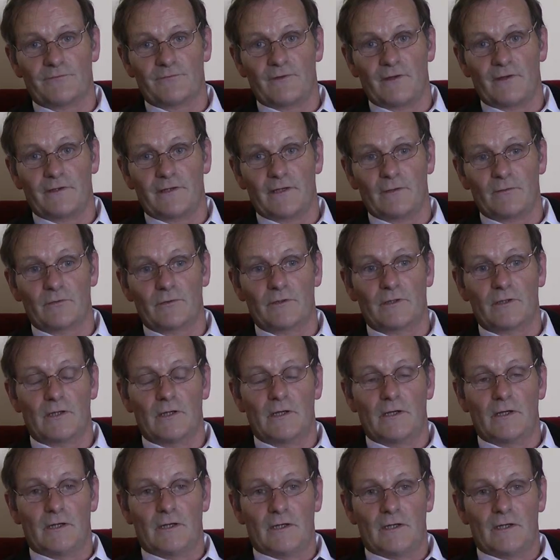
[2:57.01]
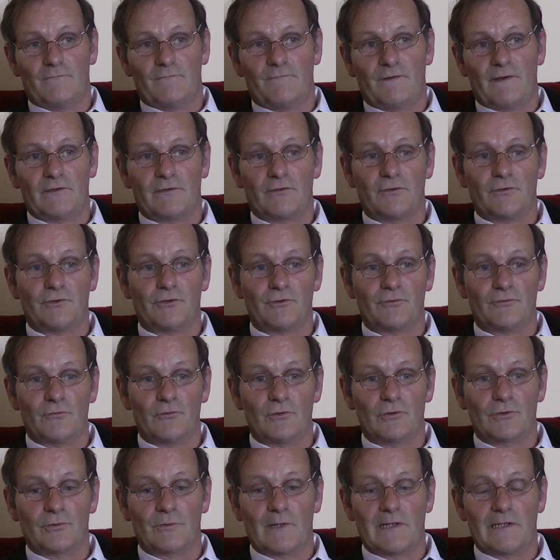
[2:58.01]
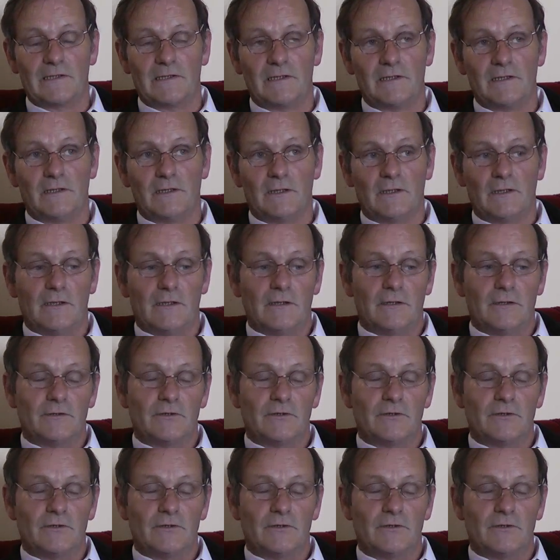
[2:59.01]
to send out a vet under Rule 20.